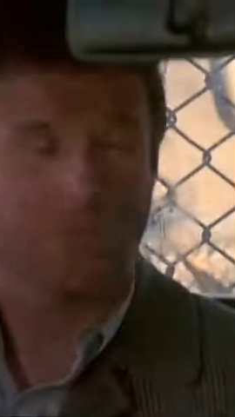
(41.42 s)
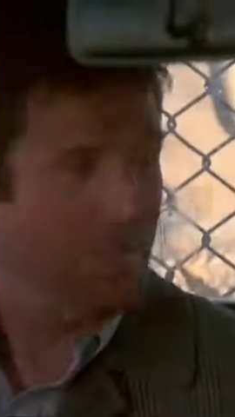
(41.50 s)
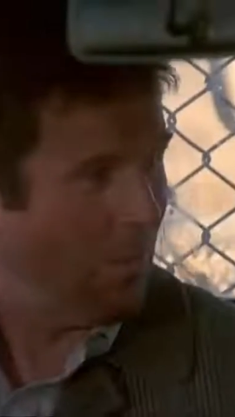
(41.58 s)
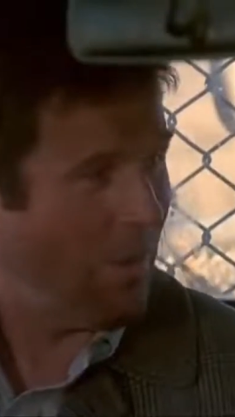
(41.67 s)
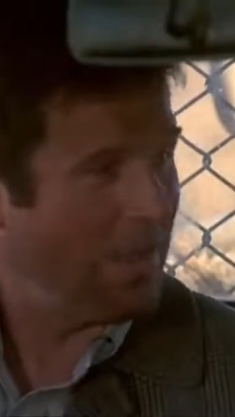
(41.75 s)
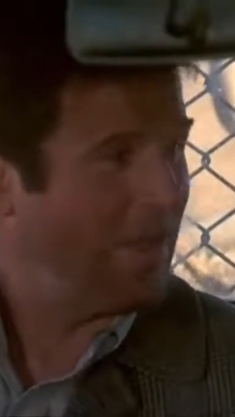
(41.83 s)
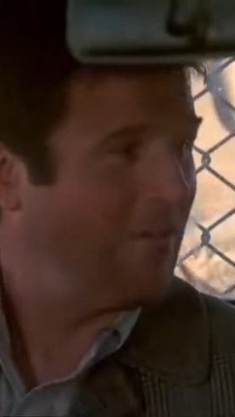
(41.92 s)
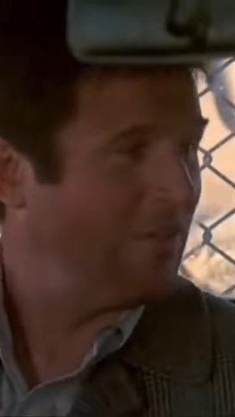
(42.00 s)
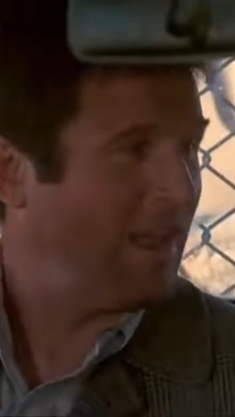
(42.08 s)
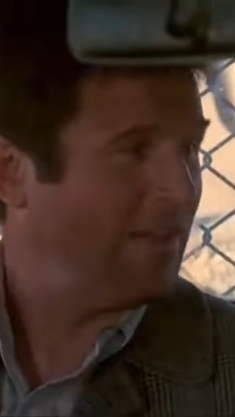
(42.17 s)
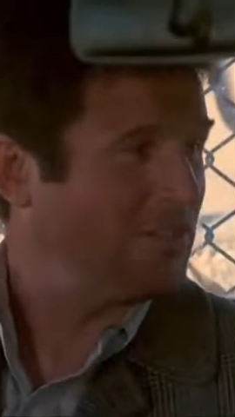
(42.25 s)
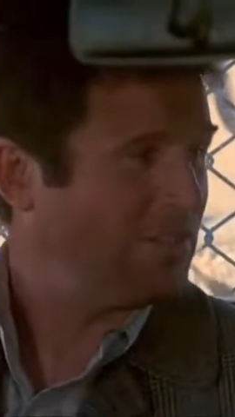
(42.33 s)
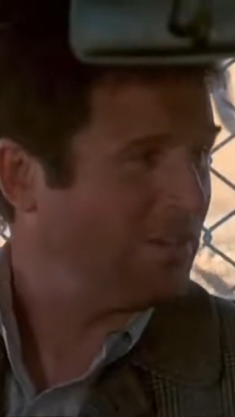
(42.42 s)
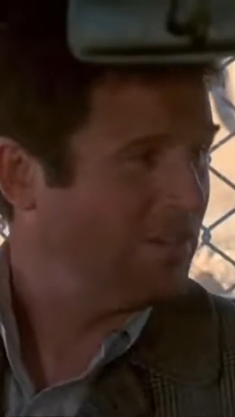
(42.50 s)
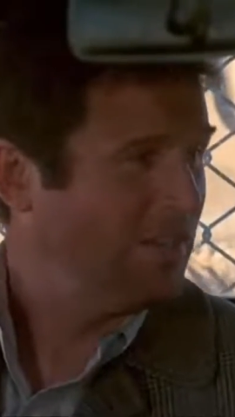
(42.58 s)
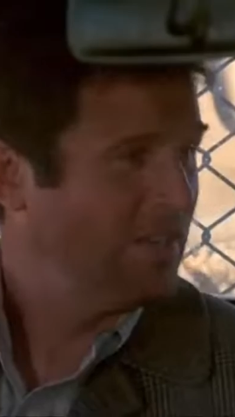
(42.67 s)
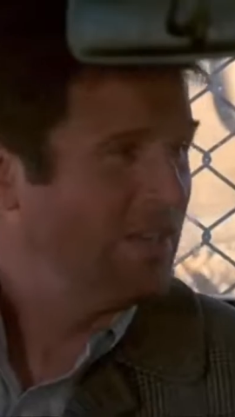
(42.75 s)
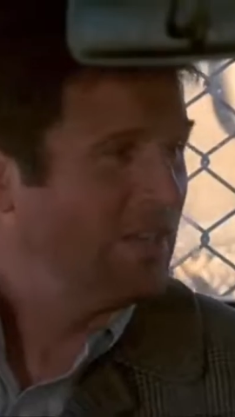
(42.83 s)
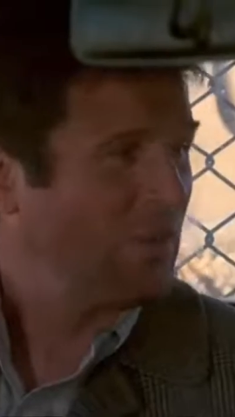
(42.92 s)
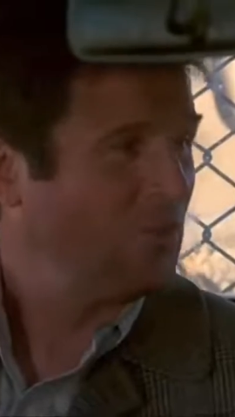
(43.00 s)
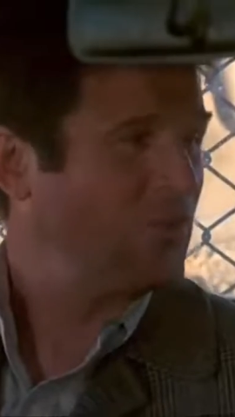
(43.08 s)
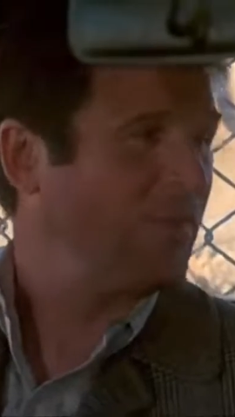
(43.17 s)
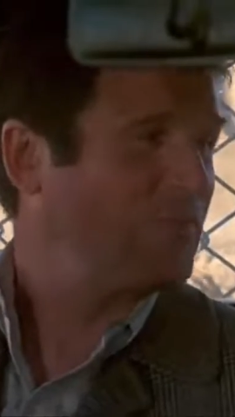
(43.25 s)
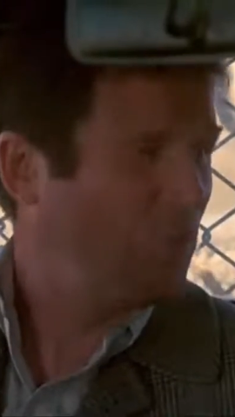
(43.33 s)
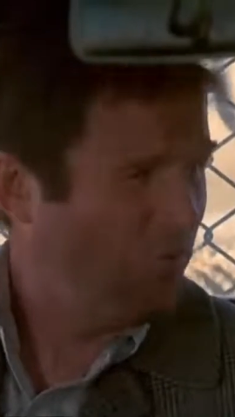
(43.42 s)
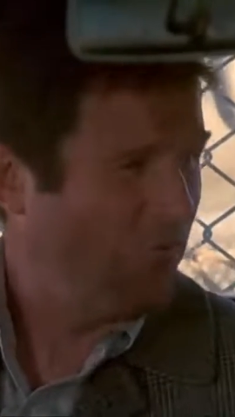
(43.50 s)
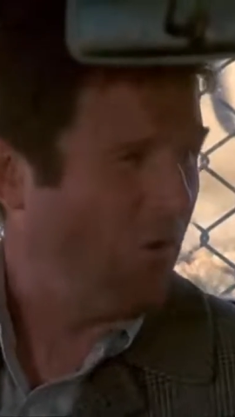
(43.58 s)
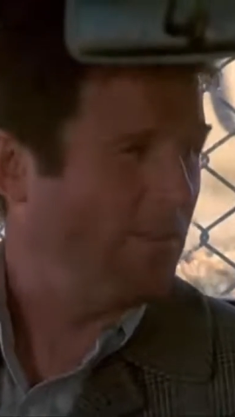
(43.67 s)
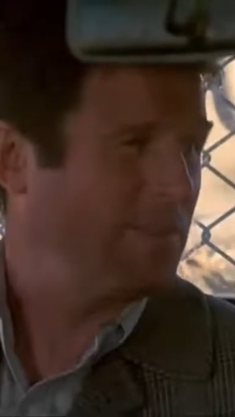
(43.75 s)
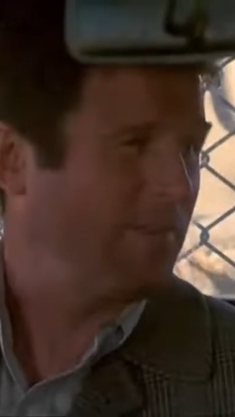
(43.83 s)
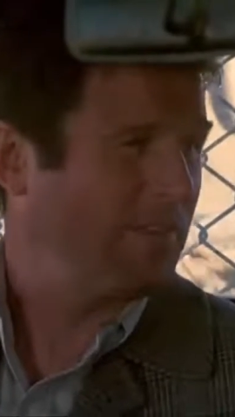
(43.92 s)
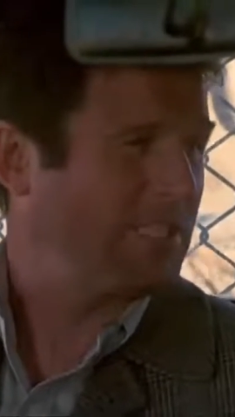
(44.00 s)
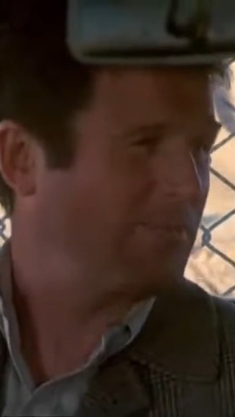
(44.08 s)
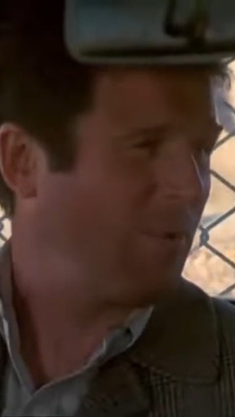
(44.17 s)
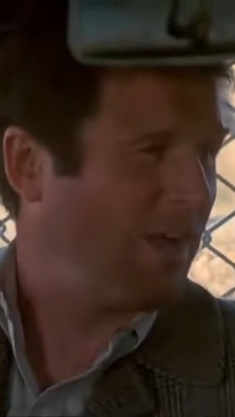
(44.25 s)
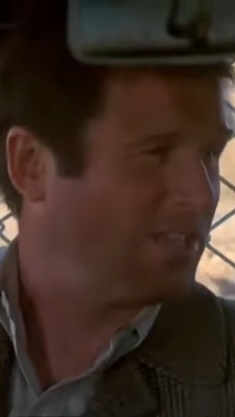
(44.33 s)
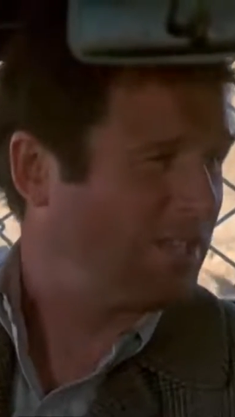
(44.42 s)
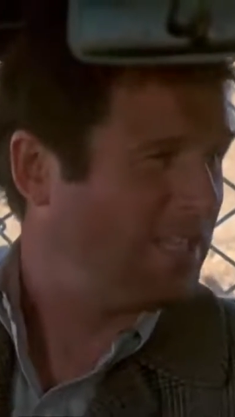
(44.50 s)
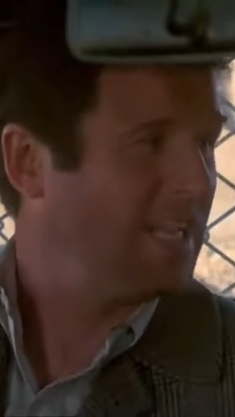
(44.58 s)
You know why you have an ulcer? Because you have two forms of expression.